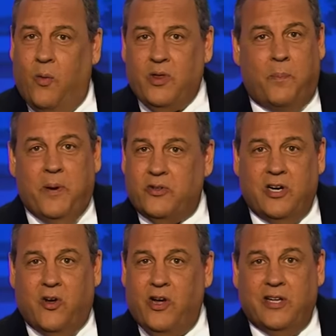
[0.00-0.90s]
No one up here
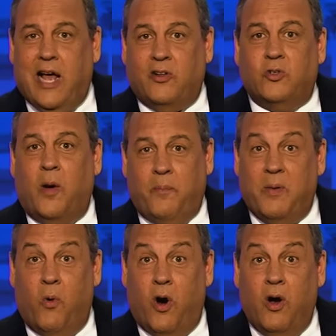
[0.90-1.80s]
is gonna call you Donald
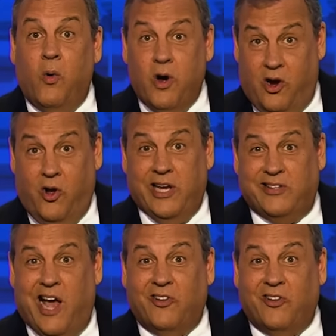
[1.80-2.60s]
Trump anymore. We're gonna call you